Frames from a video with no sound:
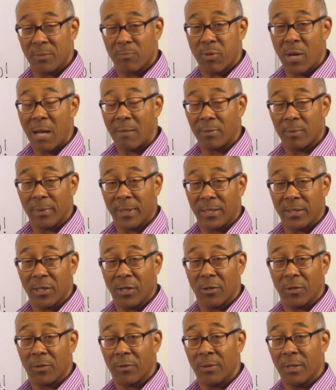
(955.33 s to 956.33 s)
He probably
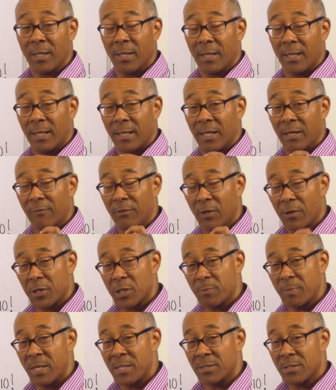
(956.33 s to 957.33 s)
know if your
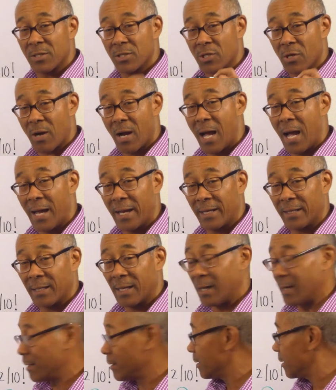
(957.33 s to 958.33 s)
expenses are high or
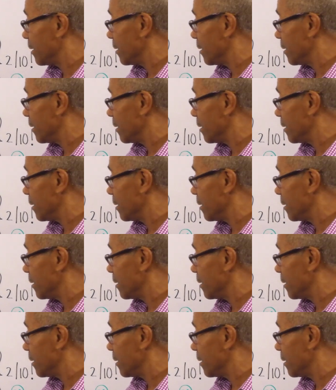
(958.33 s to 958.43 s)
not.